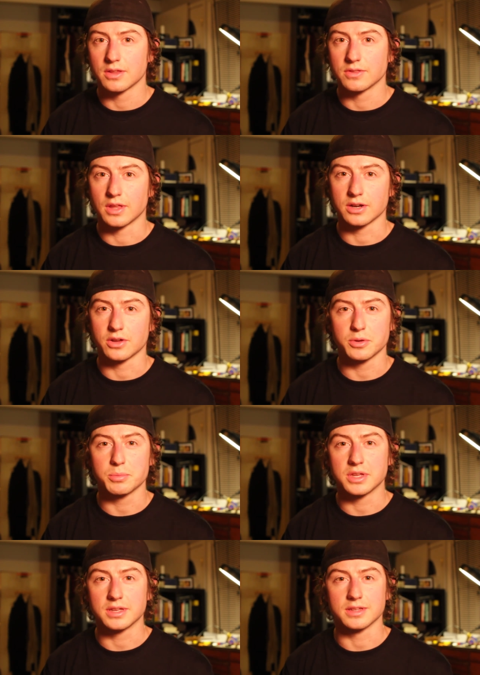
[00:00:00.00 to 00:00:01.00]
that are going to
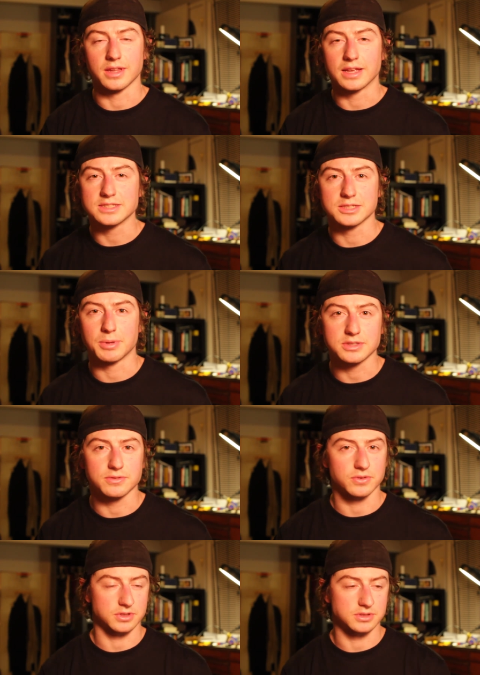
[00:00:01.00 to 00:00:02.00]
be less expensive
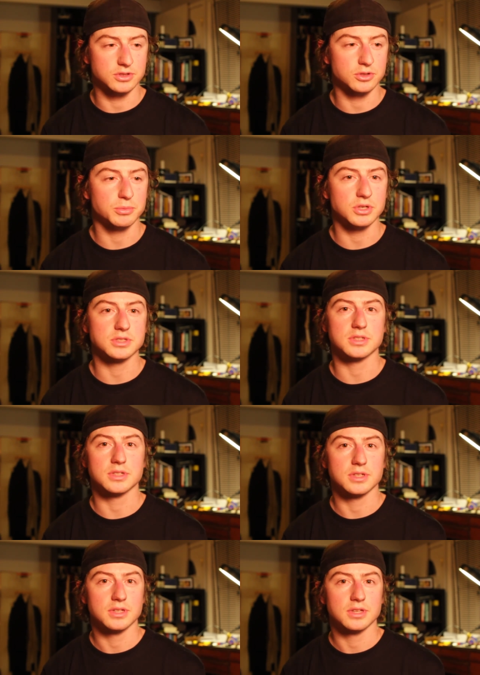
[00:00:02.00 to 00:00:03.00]
for consumers
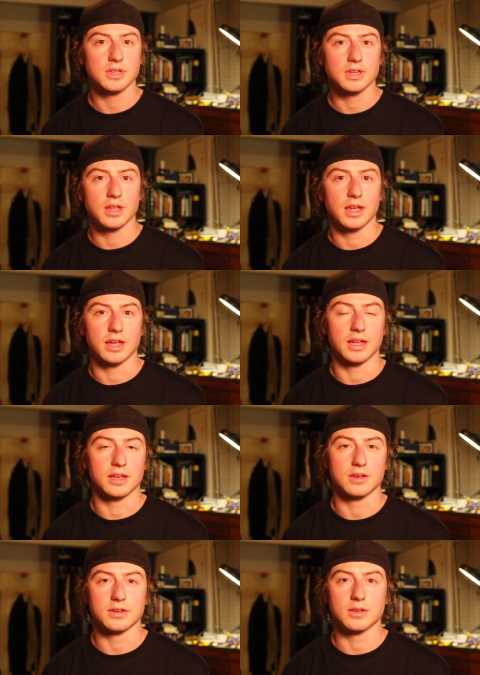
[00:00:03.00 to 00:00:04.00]

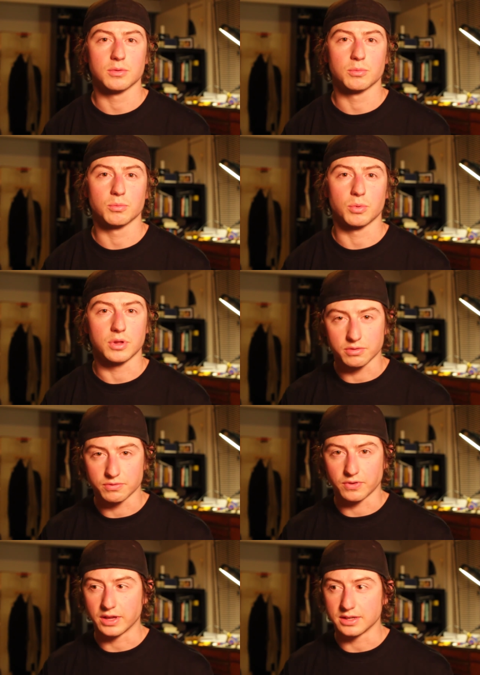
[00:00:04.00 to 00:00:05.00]
and will
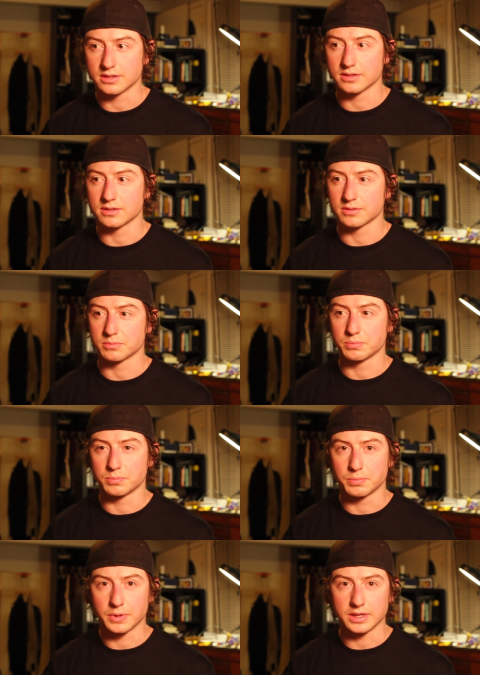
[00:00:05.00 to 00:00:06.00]
fight
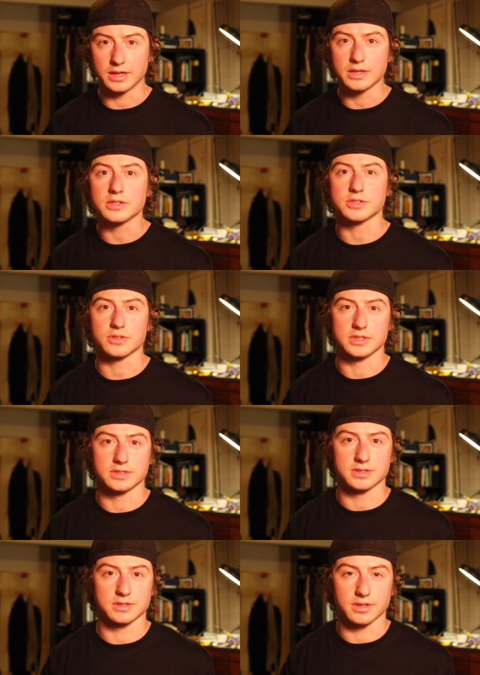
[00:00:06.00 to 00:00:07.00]
big
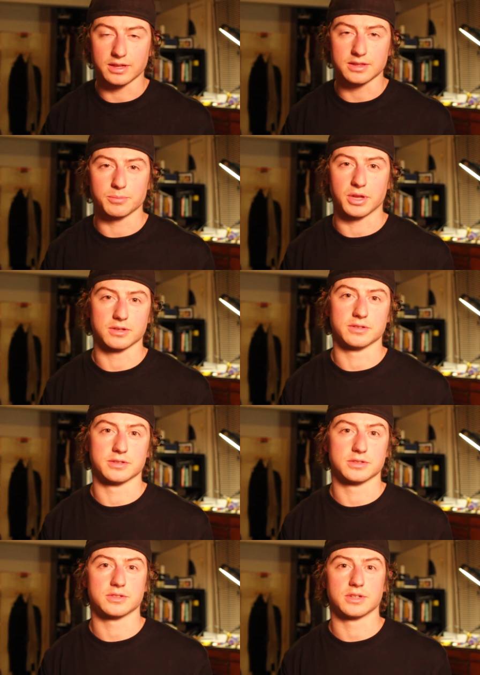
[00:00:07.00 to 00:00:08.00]
industries like the medical
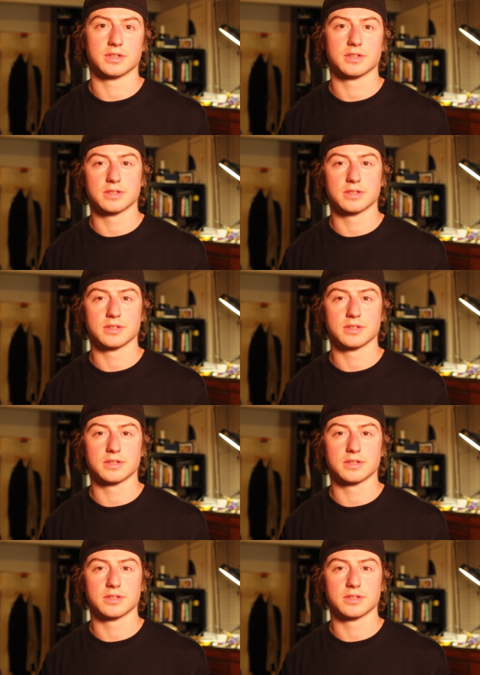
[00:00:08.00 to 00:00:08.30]
industry.